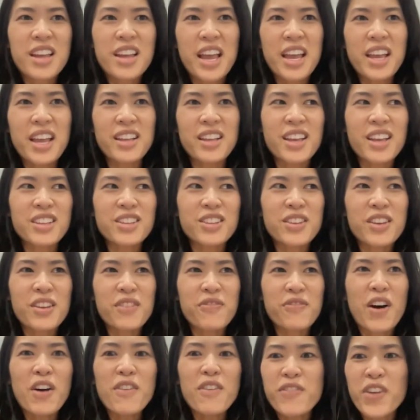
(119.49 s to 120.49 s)
it
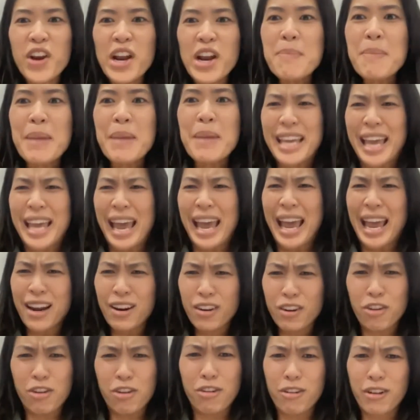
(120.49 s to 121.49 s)
felt very
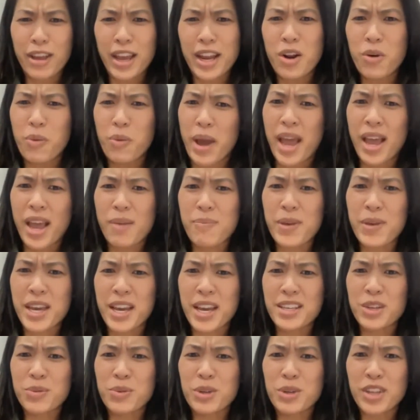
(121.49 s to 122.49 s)
mechanical in a way,
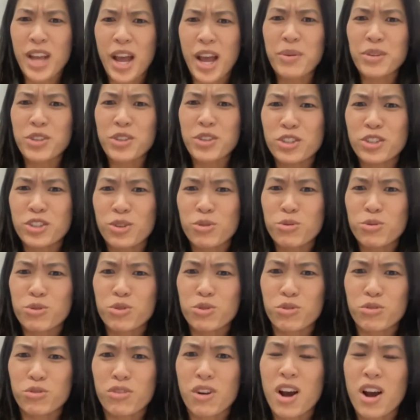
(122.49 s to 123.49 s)
because I was so
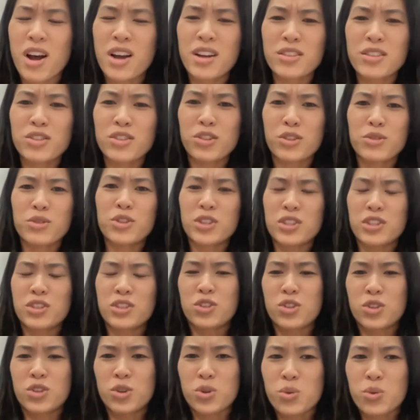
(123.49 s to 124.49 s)
drawn to just
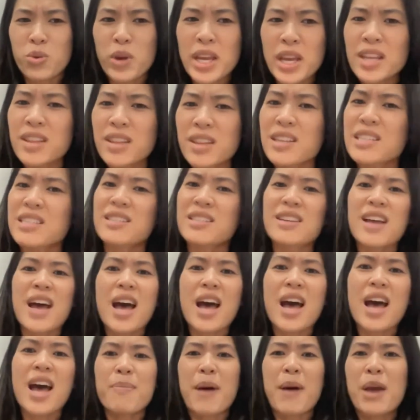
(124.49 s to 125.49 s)
doing the
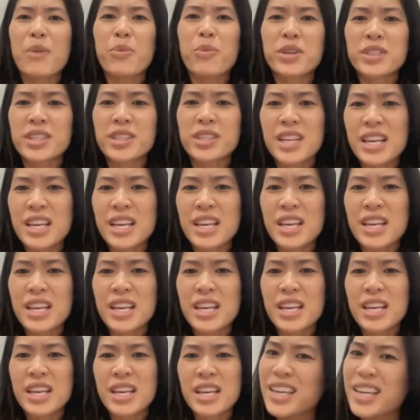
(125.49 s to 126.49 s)
step. I wasn't even
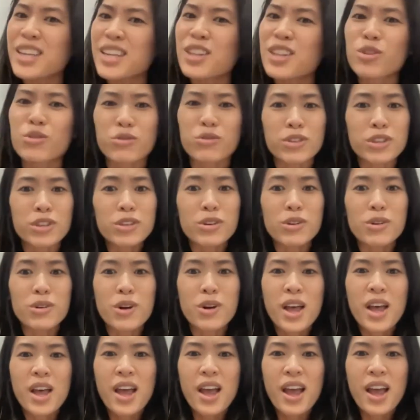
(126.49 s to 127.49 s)
thinking it through.
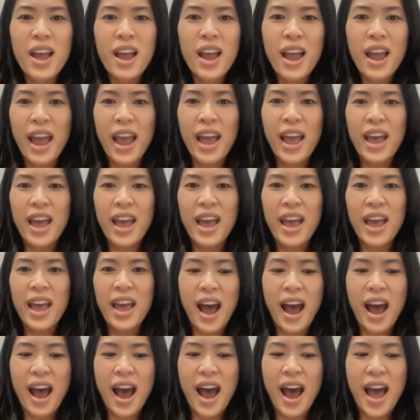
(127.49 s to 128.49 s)
And
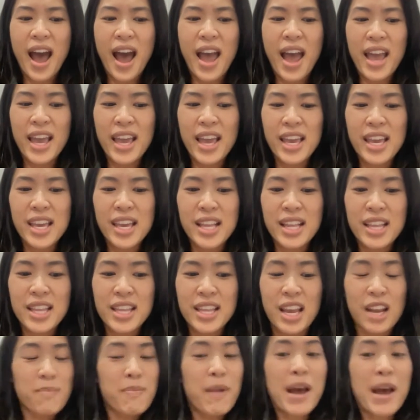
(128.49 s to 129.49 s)
I
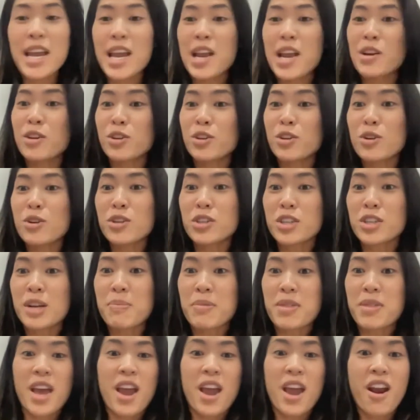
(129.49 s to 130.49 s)
did my
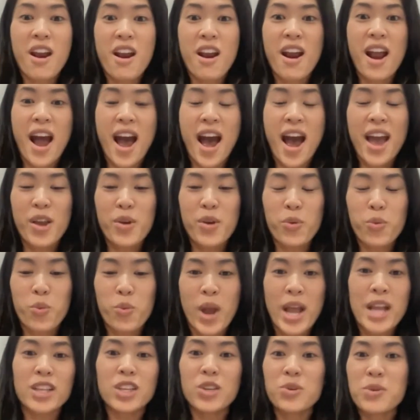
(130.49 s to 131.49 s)
internship there. I
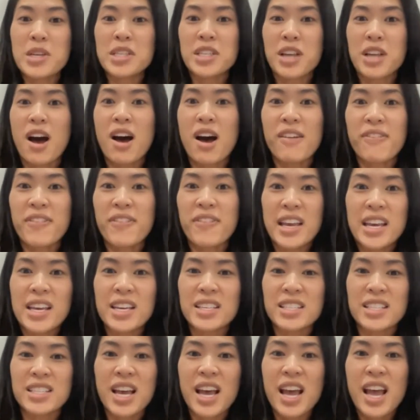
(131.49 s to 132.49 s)
went to his
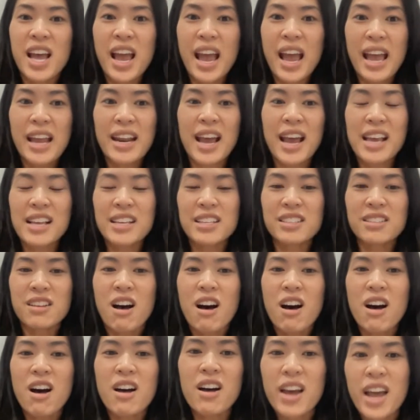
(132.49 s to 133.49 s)
office and I
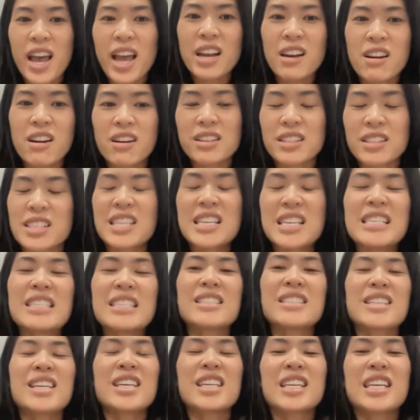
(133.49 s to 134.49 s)
saw an
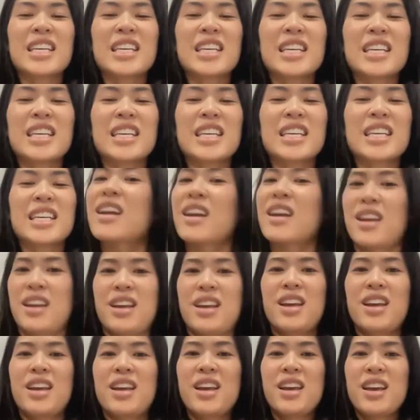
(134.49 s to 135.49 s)
autistic kid.
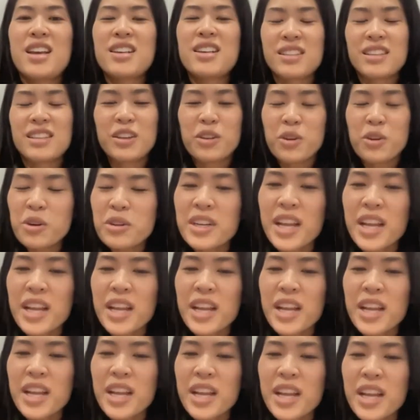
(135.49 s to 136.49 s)
His
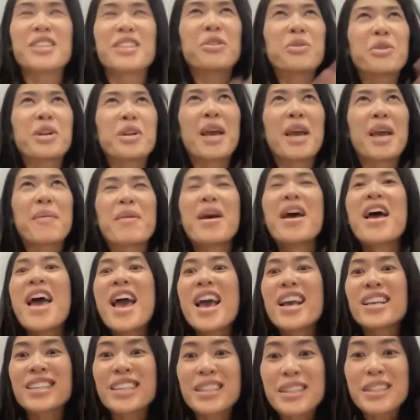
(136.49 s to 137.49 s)
name was
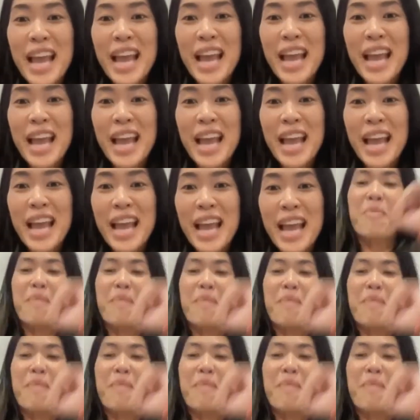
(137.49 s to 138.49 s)
Little
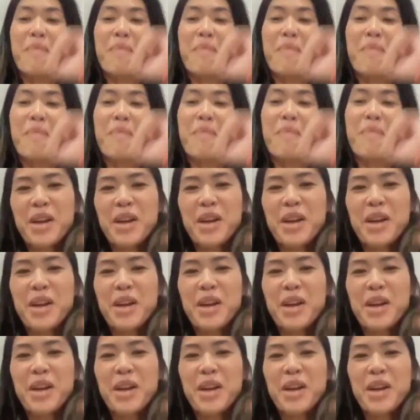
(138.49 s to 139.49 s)
Mikey. So sorry
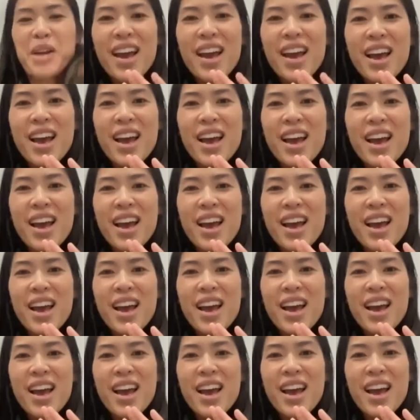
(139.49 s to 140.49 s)
about that. His name
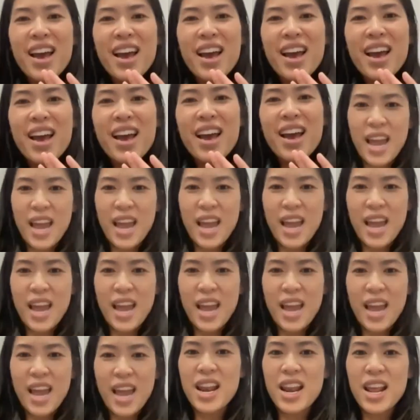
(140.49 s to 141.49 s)
was Little Mikey.
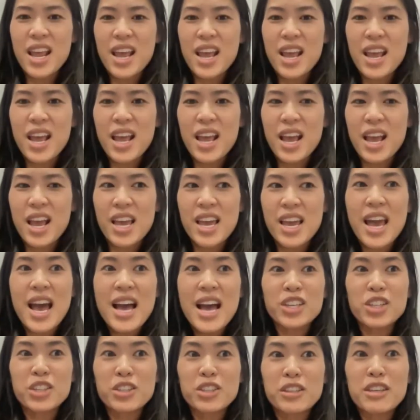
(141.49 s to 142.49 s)
And he
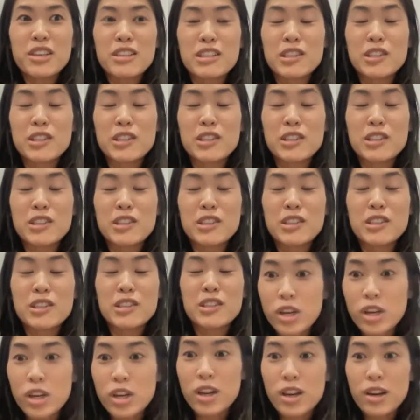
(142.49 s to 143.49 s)
actually
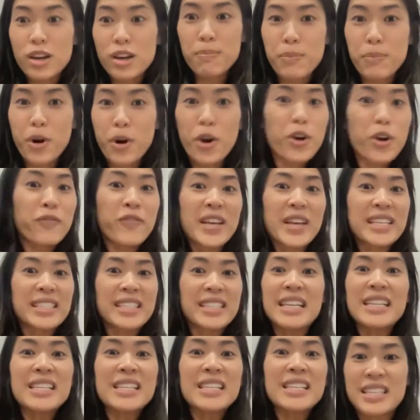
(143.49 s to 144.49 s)
spoke perfect
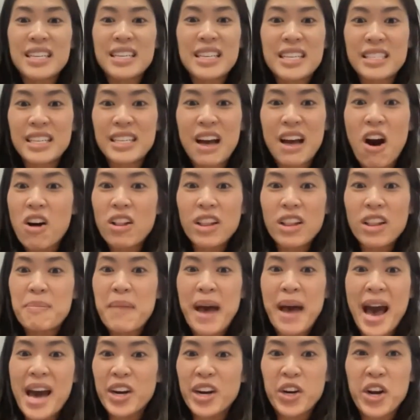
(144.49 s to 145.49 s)
sentences, all a
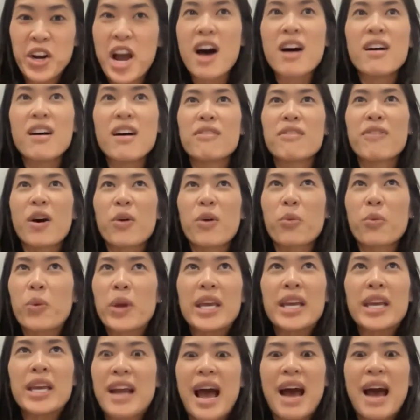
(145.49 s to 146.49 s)
matter of a
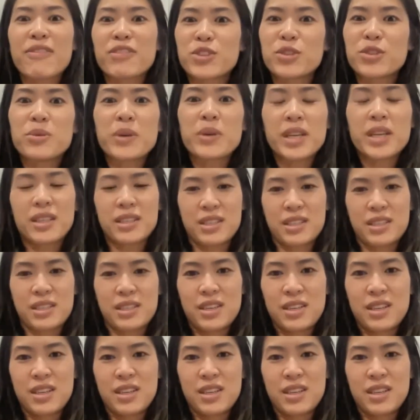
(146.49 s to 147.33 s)
week and a half, 2 weeks.